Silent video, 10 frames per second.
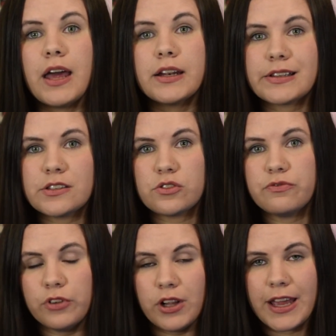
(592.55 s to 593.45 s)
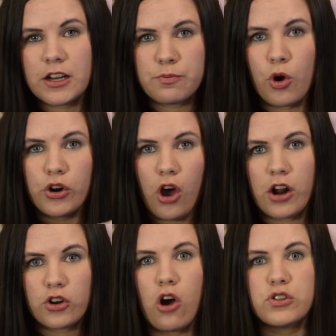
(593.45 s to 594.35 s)
and full edit mode
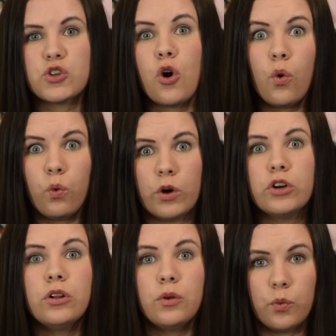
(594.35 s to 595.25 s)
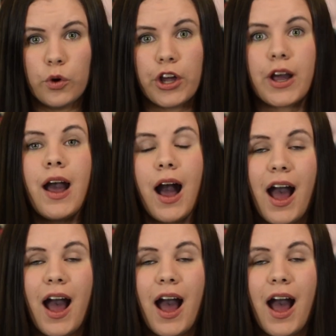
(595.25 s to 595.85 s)
on console will work.